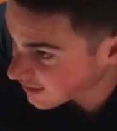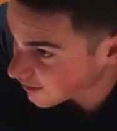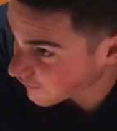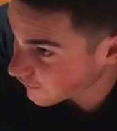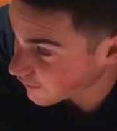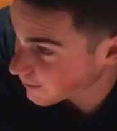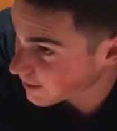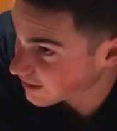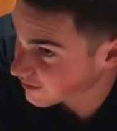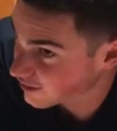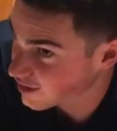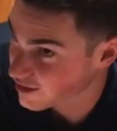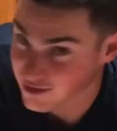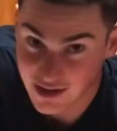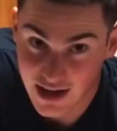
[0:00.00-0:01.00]
there for about as
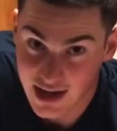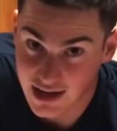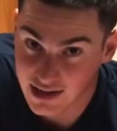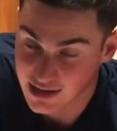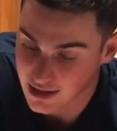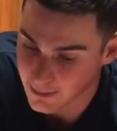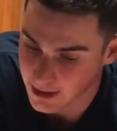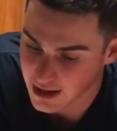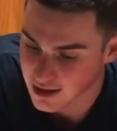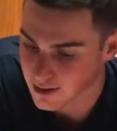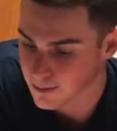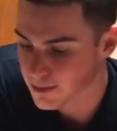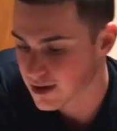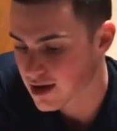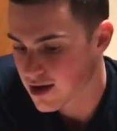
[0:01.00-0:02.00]
long as I had it on my
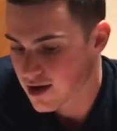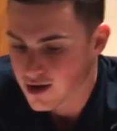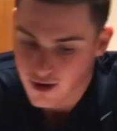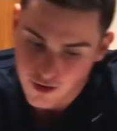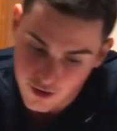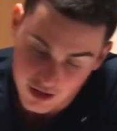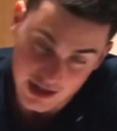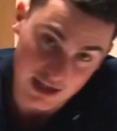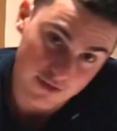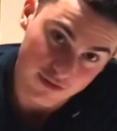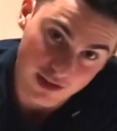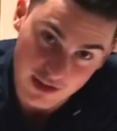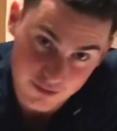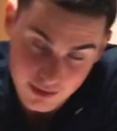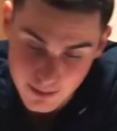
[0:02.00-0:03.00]
hip. Or again, if you
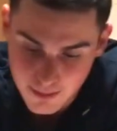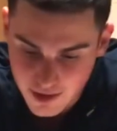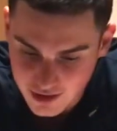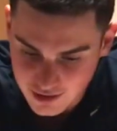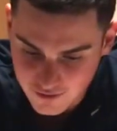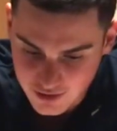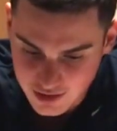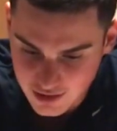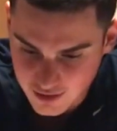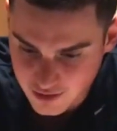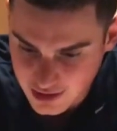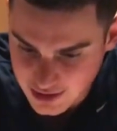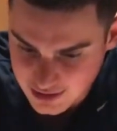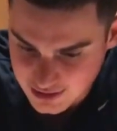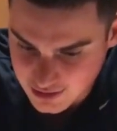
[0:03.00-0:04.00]
guys want to pause the video,
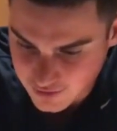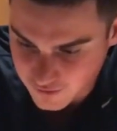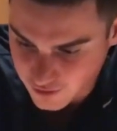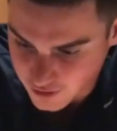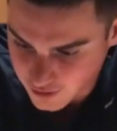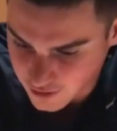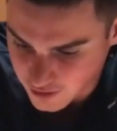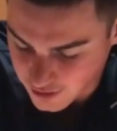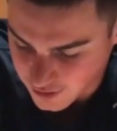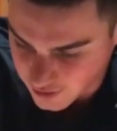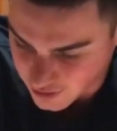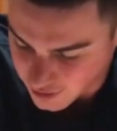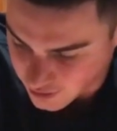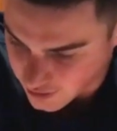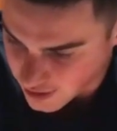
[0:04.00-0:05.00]
let it sit for a
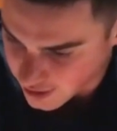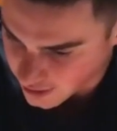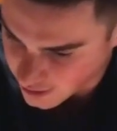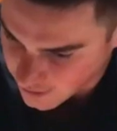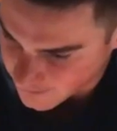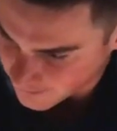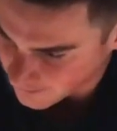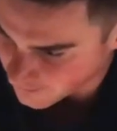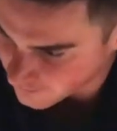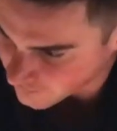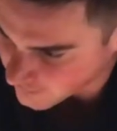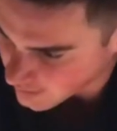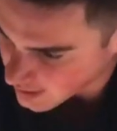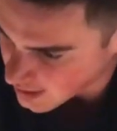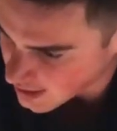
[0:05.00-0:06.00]
little longer.
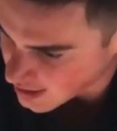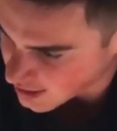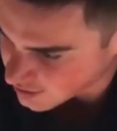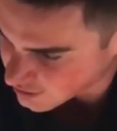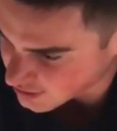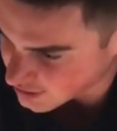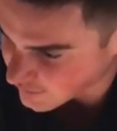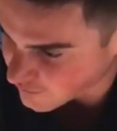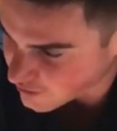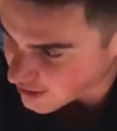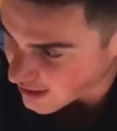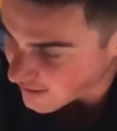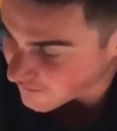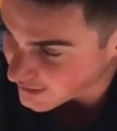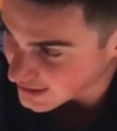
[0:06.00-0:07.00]
Just if you
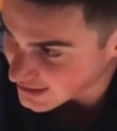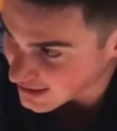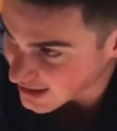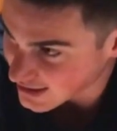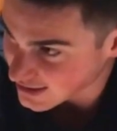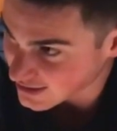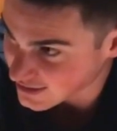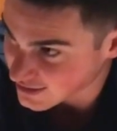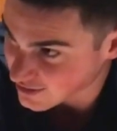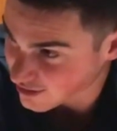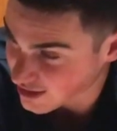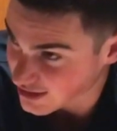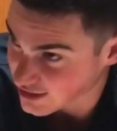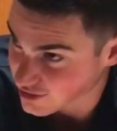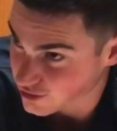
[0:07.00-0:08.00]
have any tightness or
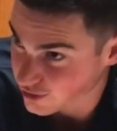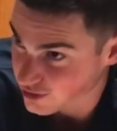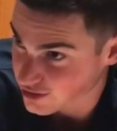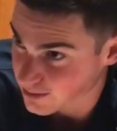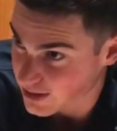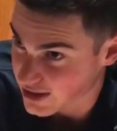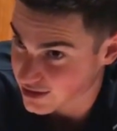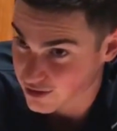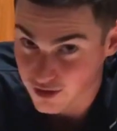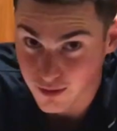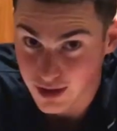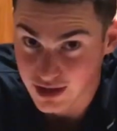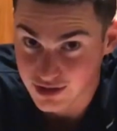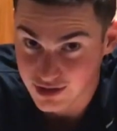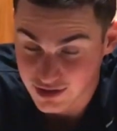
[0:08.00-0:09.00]
any sore spot in your
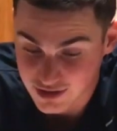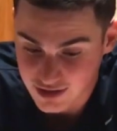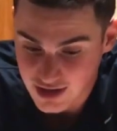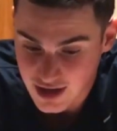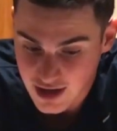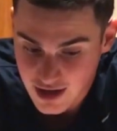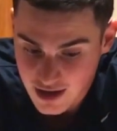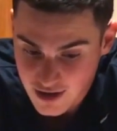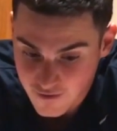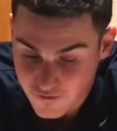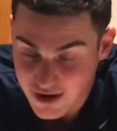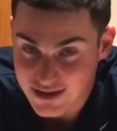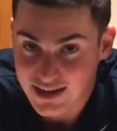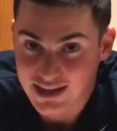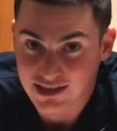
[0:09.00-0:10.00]
quad, just
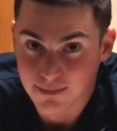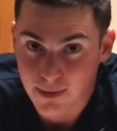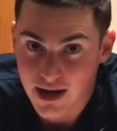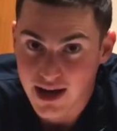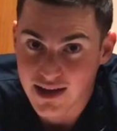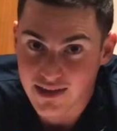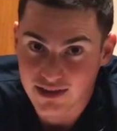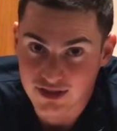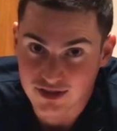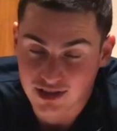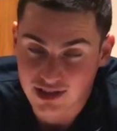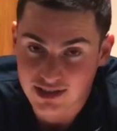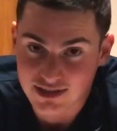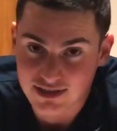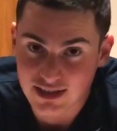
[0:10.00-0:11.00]
find that spot and then just
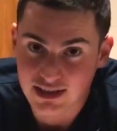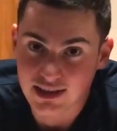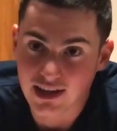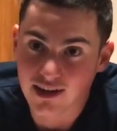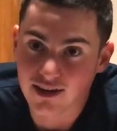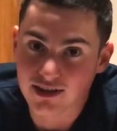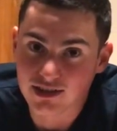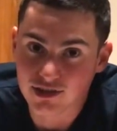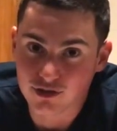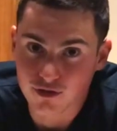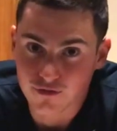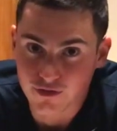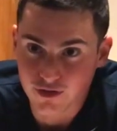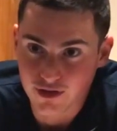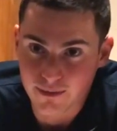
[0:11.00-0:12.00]
let it sit there until you
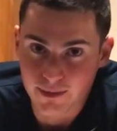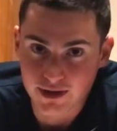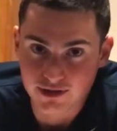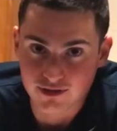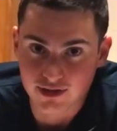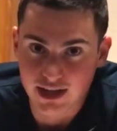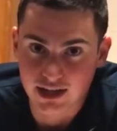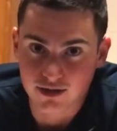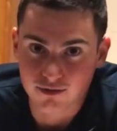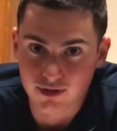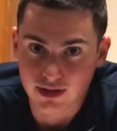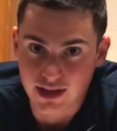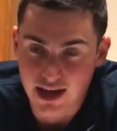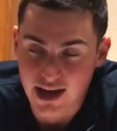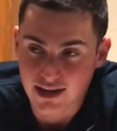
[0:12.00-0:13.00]
feel the muscle kind of
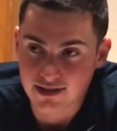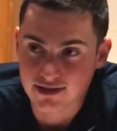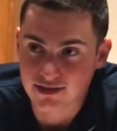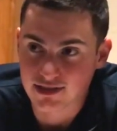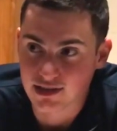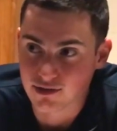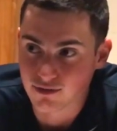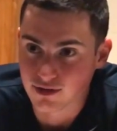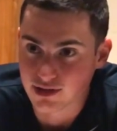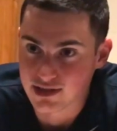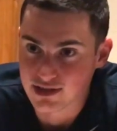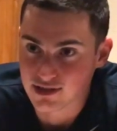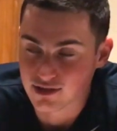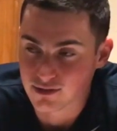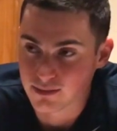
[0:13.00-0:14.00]
relax and
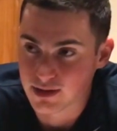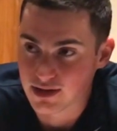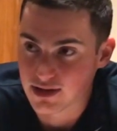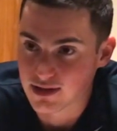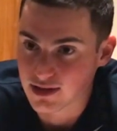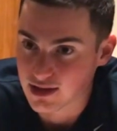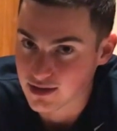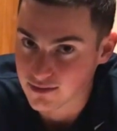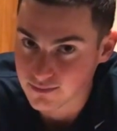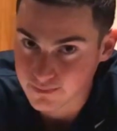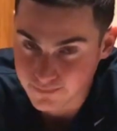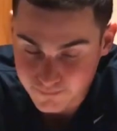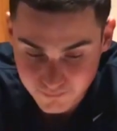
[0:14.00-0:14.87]
release a little bit, and then